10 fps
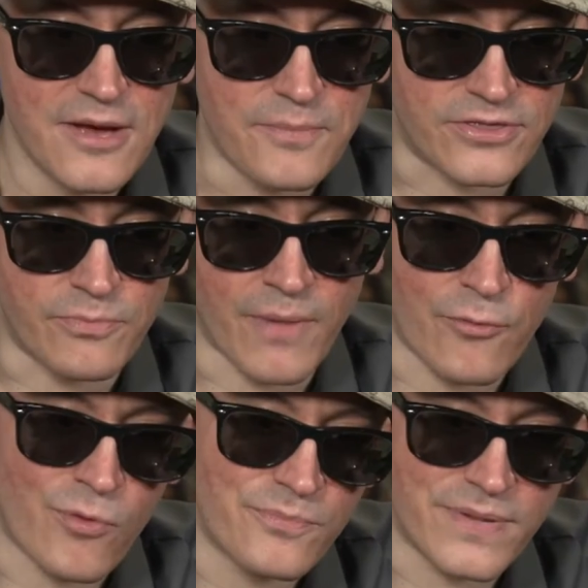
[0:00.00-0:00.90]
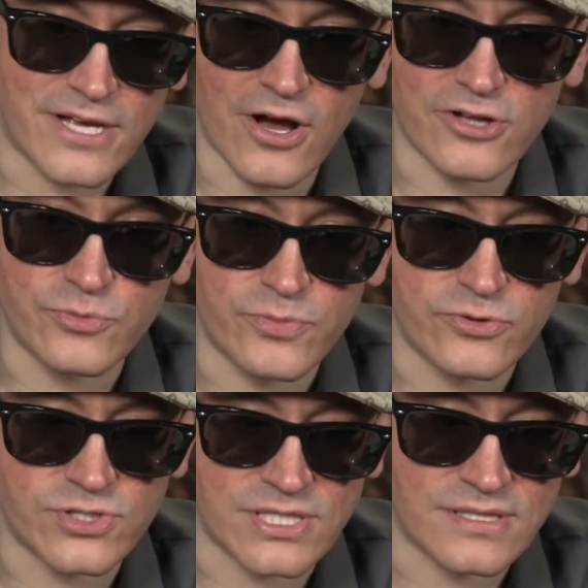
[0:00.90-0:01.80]
But my one big
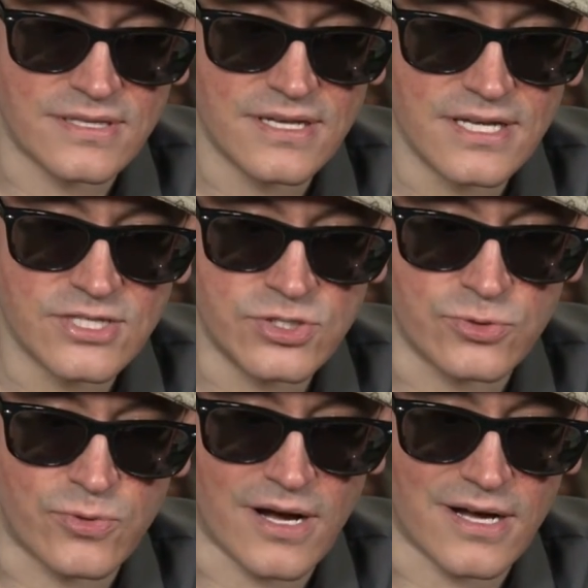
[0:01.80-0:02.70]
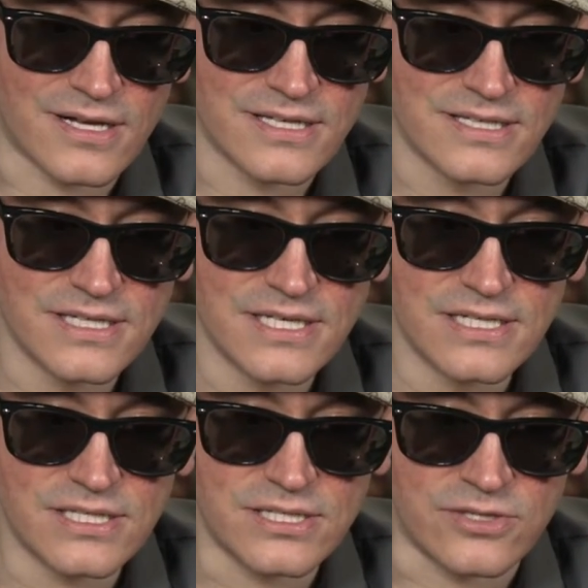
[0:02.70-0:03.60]
contribution to uh,
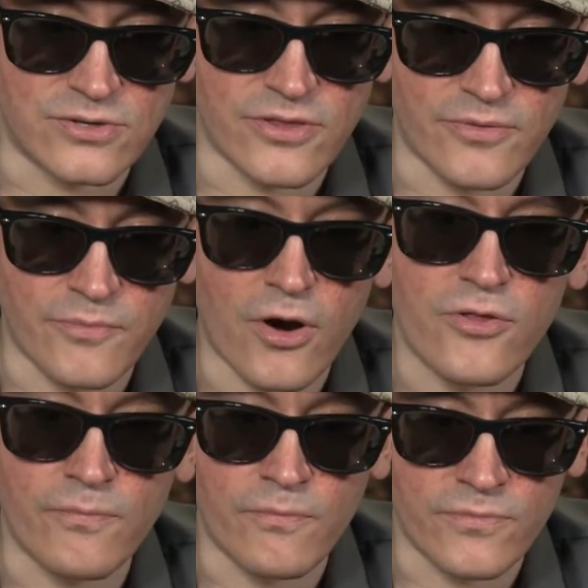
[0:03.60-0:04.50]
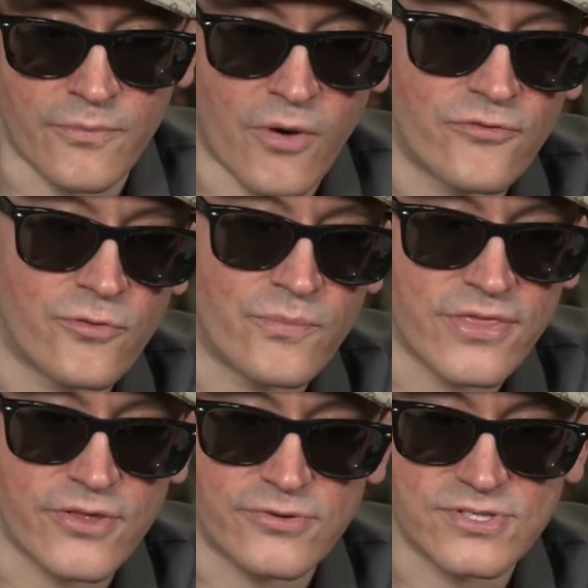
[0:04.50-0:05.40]
you know, the, Mar the Marvel
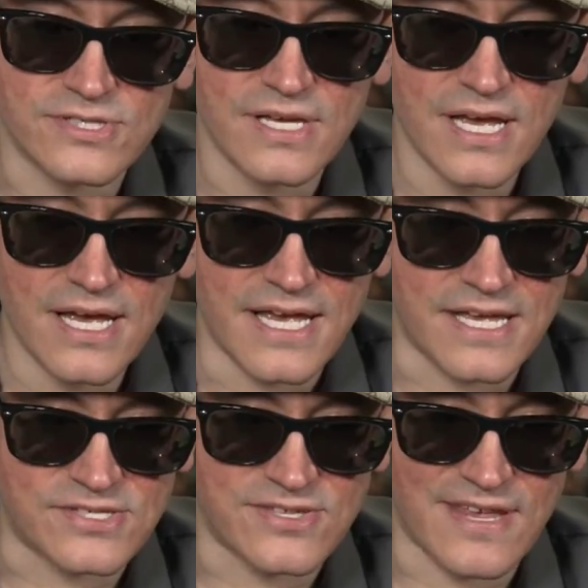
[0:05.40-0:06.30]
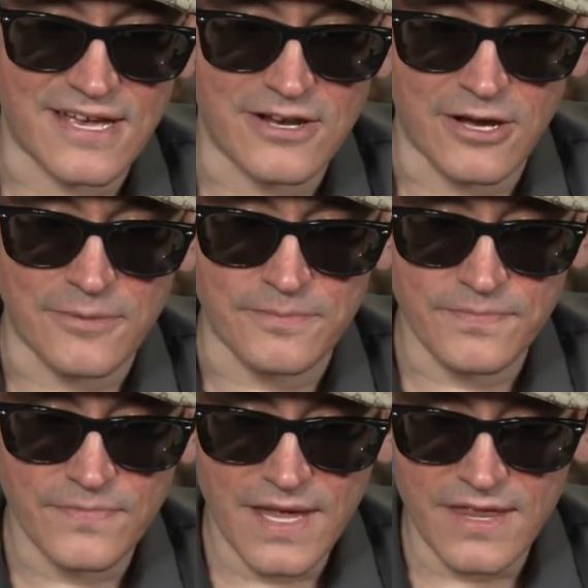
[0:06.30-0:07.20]
mythos is that um,
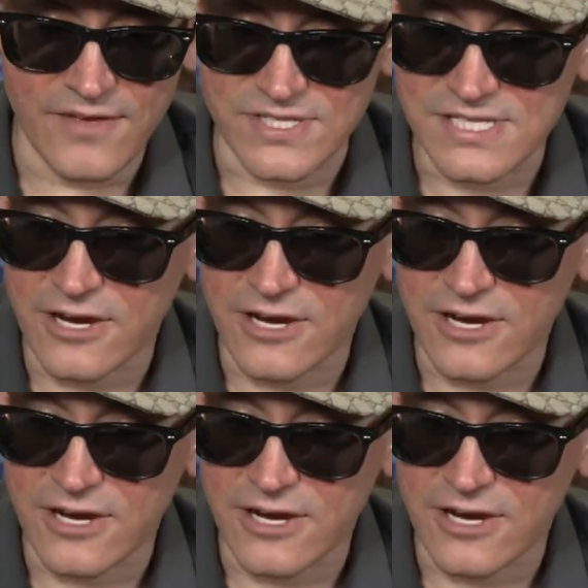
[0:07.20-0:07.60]
they have this